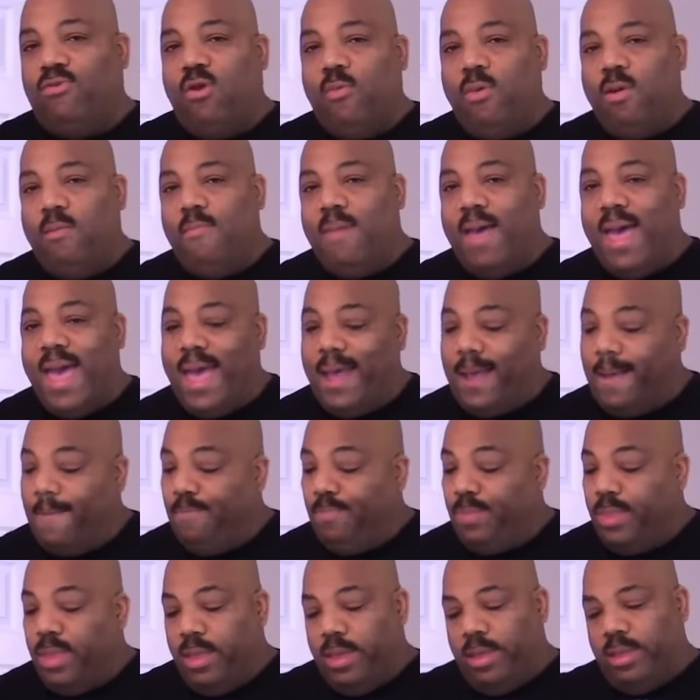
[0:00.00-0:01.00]
We're
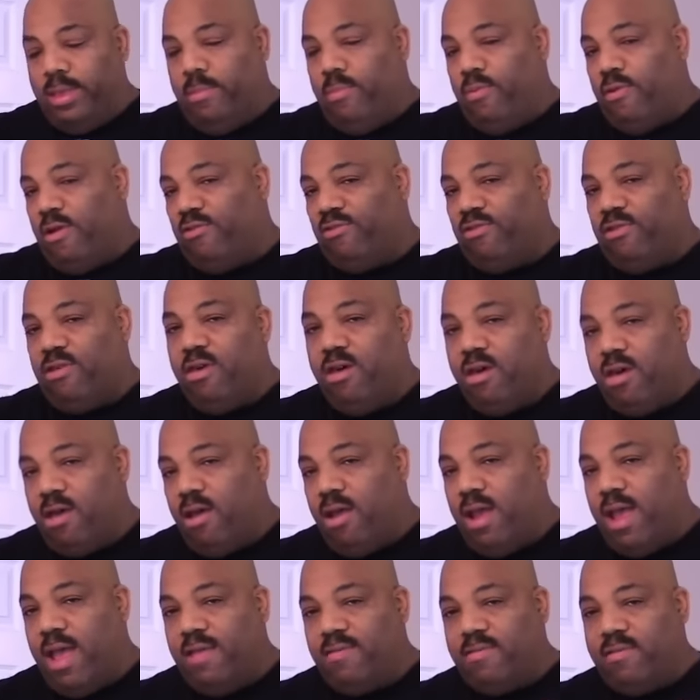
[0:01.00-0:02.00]
back. The pressure
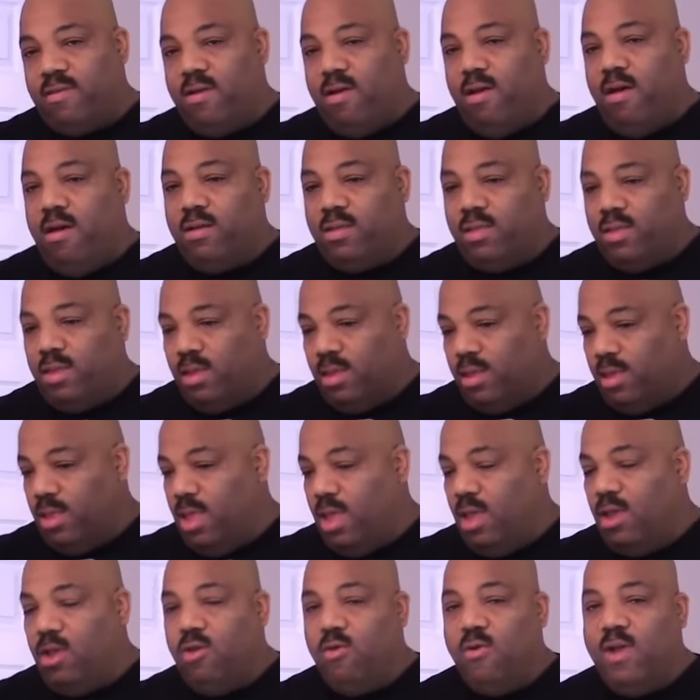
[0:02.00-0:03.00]
cooker has cooked
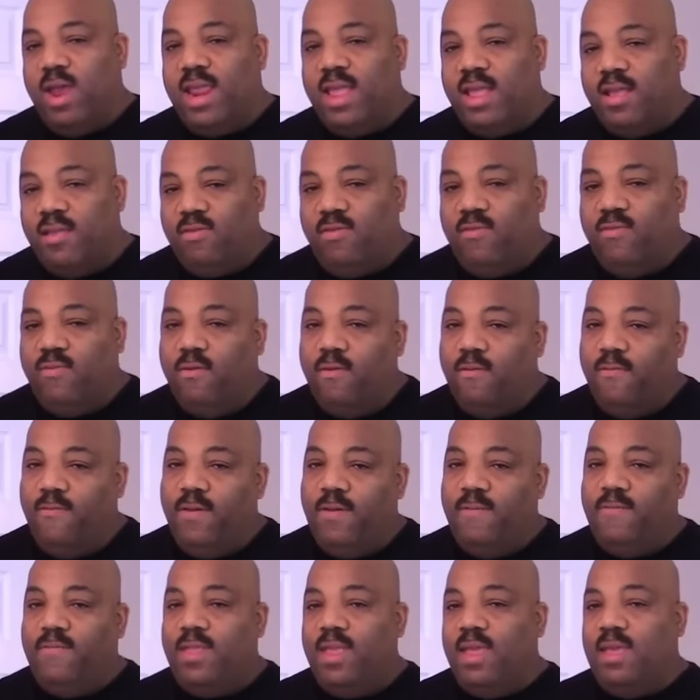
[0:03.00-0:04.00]
the ingredients for
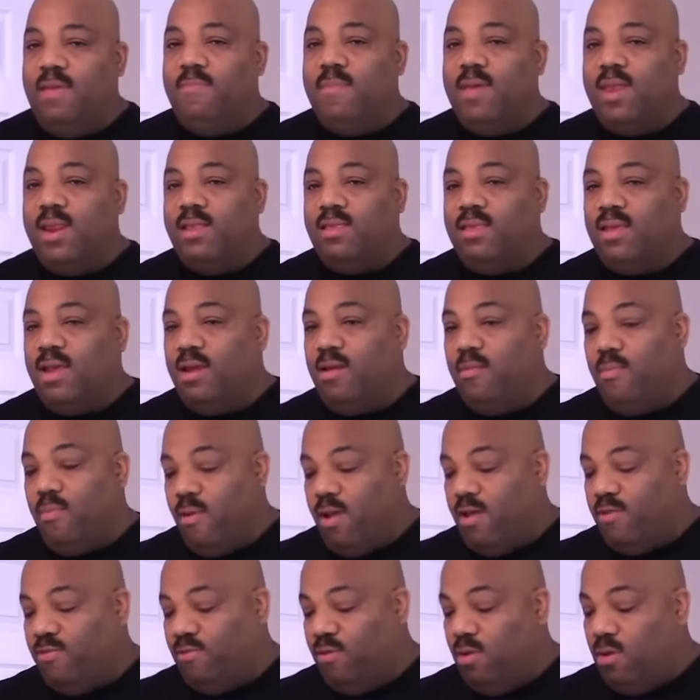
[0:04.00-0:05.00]
15 minutes under
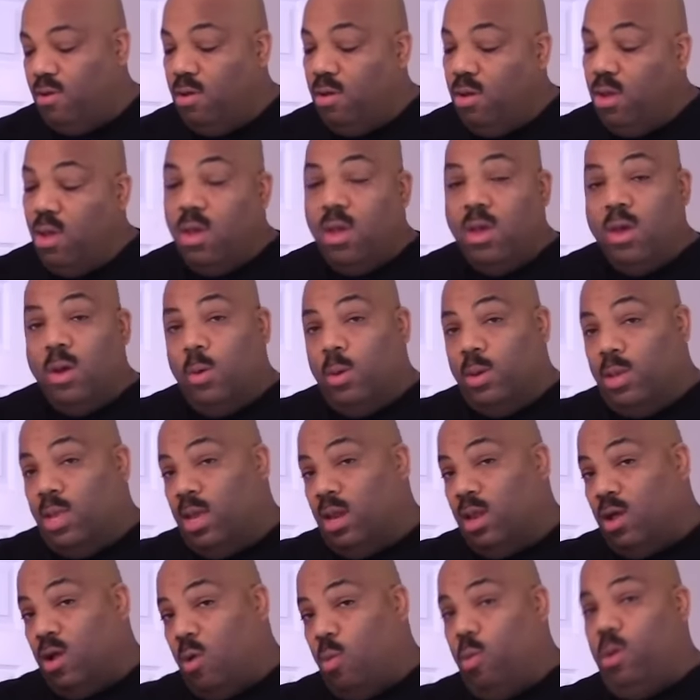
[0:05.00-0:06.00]
pressure. We
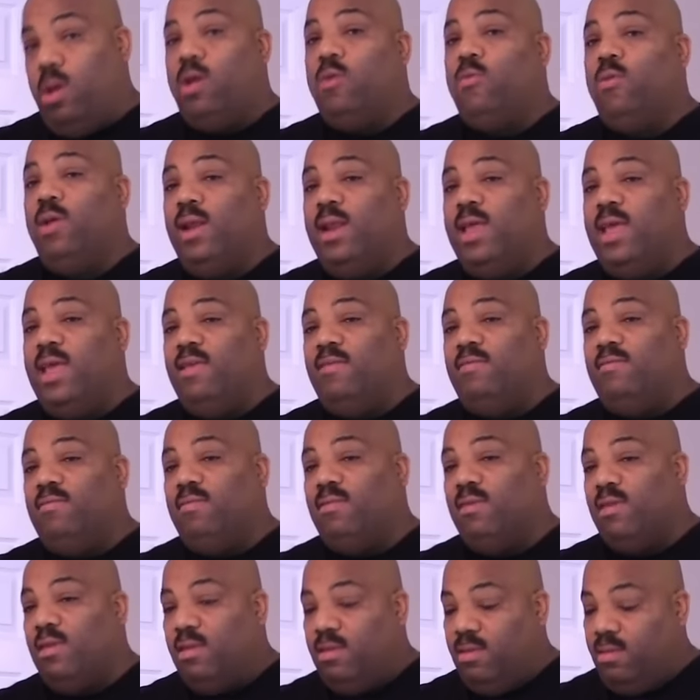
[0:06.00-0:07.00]
did a quick
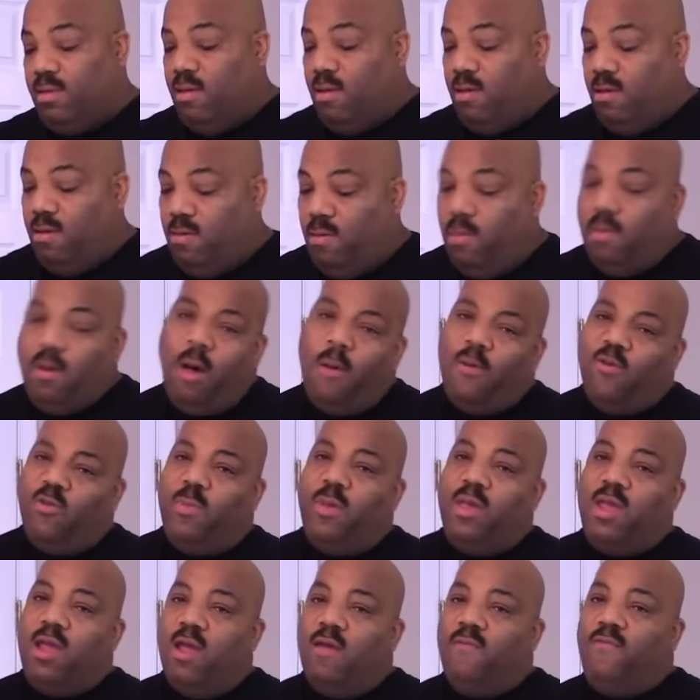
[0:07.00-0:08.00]
release, so always
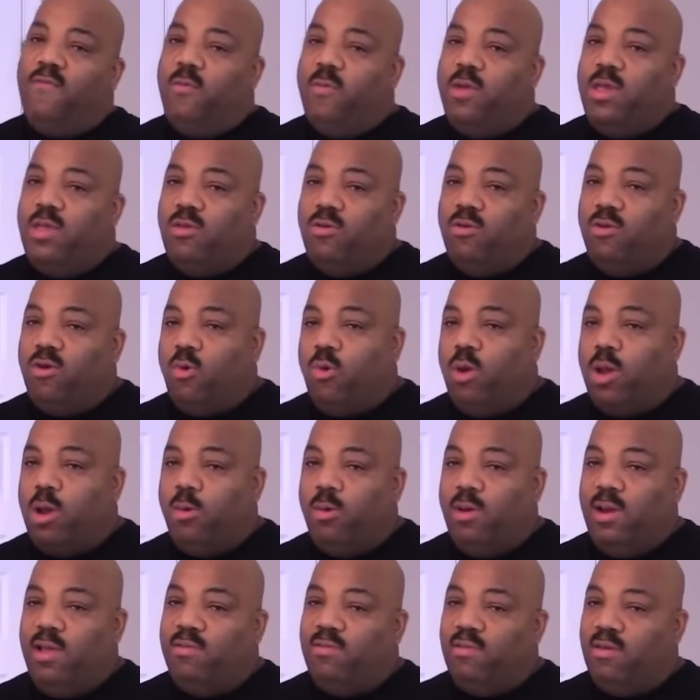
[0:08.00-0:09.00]
be careful when you do a
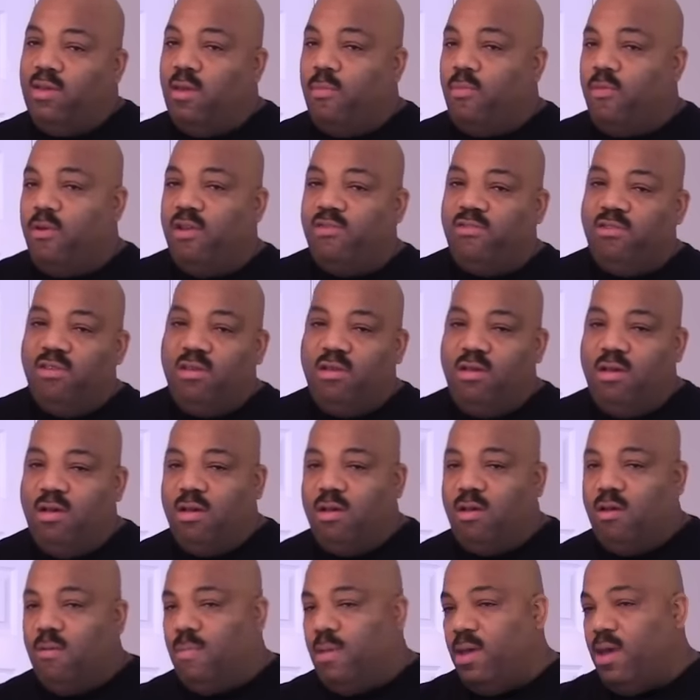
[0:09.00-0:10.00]
quick release on your pressure
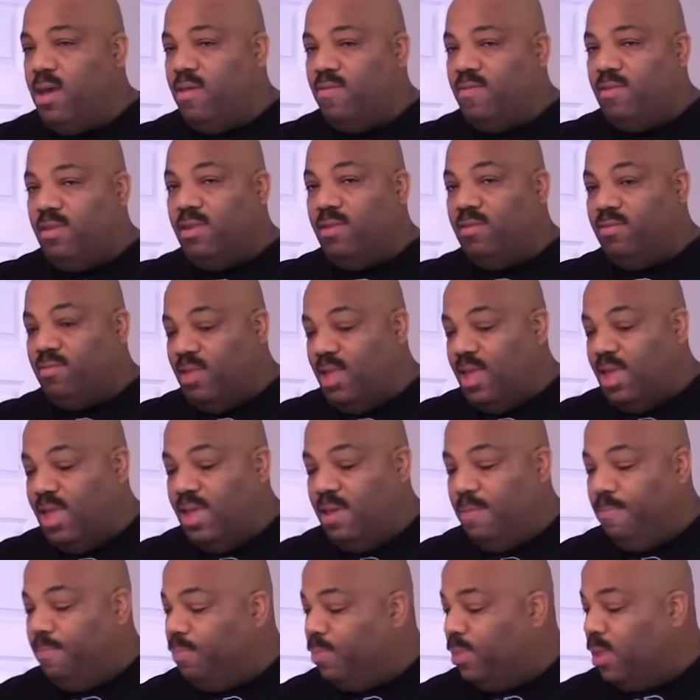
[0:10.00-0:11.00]
cooker because of the
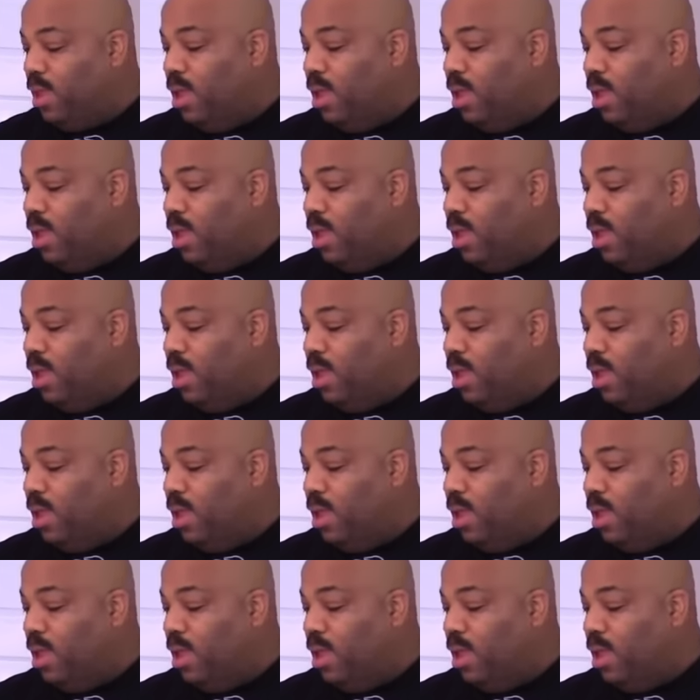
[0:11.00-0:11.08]
steam